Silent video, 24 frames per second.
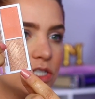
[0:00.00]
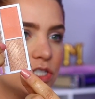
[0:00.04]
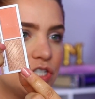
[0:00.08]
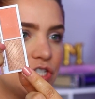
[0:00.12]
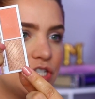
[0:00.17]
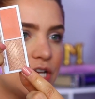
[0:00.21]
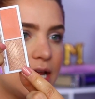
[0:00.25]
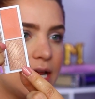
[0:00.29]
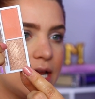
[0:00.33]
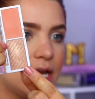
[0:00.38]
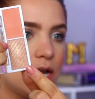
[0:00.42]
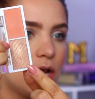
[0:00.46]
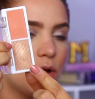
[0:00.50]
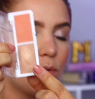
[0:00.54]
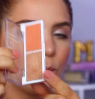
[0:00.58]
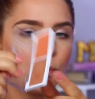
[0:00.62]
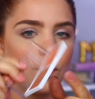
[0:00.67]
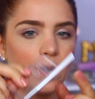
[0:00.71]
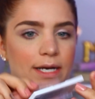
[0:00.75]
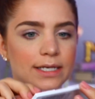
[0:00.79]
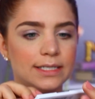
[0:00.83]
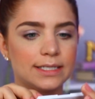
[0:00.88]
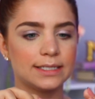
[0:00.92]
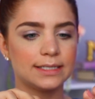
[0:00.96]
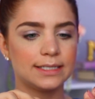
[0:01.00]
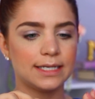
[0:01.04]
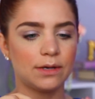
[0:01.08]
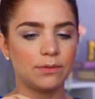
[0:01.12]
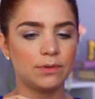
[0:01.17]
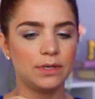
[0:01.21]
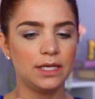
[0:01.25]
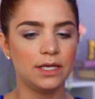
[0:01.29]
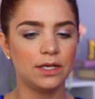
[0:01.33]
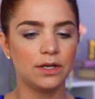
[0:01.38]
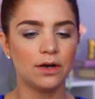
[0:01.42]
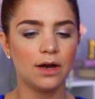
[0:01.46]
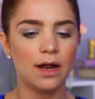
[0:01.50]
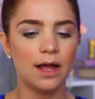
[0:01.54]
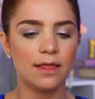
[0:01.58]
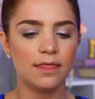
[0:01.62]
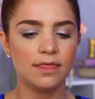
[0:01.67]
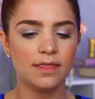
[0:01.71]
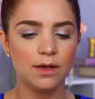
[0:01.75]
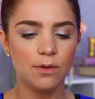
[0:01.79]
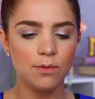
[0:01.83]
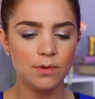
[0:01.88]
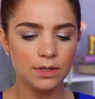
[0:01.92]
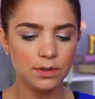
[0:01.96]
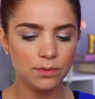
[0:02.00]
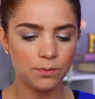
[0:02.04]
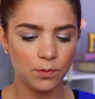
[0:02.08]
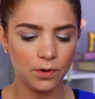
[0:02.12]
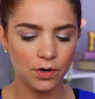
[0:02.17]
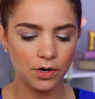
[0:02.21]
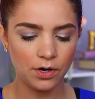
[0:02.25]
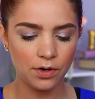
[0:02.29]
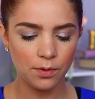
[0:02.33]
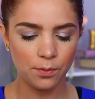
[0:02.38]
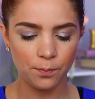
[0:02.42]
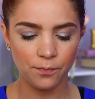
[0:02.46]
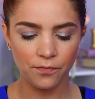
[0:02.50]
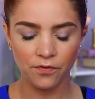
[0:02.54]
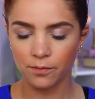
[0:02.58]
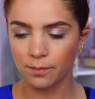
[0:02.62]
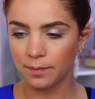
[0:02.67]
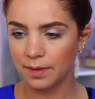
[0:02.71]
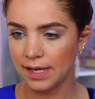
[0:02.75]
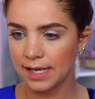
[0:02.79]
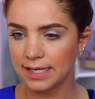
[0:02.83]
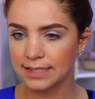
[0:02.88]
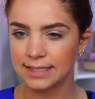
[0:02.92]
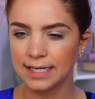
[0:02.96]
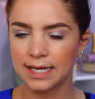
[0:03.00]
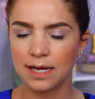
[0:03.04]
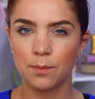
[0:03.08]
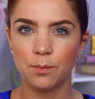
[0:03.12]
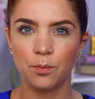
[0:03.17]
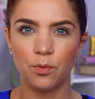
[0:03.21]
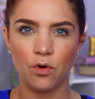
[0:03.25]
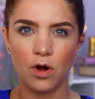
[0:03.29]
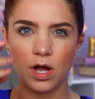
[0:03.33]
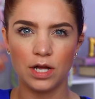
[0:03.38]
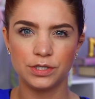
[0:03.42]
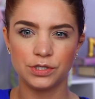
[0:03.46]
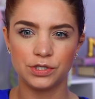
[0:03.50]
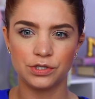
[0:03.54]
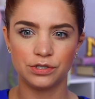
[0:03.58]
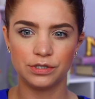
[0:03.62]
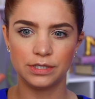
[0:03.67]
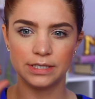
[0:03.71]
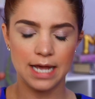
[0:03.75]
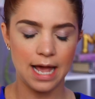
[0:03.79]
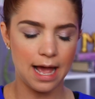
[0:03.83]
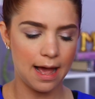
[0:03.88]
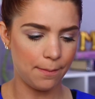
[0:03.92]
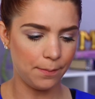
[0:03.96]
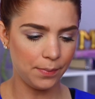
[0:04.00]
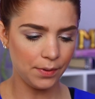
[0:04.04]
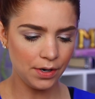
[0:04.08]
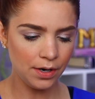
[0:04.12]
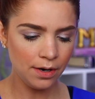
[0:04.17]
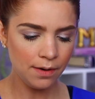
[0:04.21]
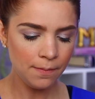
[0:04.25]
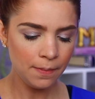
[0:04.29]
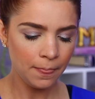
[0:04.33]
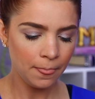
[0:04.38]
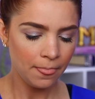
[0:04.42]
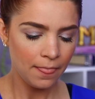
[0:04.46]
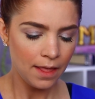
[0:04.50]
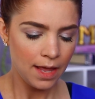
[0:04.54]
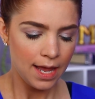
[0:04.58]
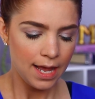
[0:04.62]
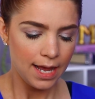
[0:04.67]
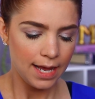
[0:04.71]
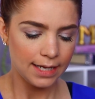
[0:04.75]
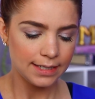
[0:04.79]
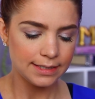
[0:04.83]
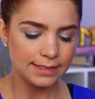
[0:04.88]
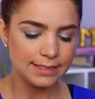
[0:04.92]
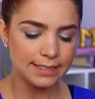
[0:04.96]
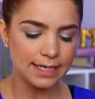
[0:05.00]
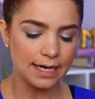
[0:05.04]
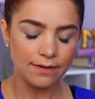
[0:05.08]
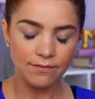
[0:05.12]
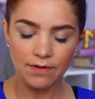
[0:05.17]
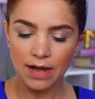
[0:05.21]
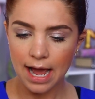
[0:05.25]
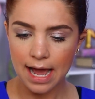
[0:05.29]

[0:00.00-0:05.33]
shade right down here, I think would work for me as like a bronzer topper instead of a